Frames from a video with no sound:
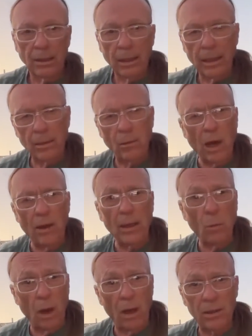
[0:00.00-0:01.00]
And well, he
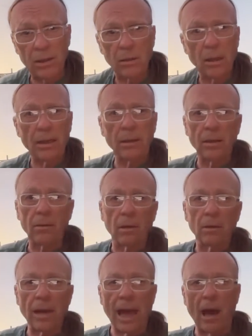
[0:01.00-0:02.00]
was, and
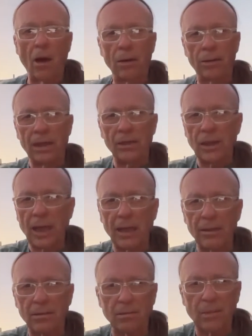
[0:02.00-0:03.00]
now these
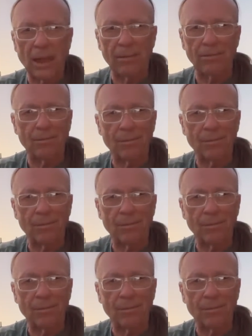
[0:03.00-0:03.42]
days, like,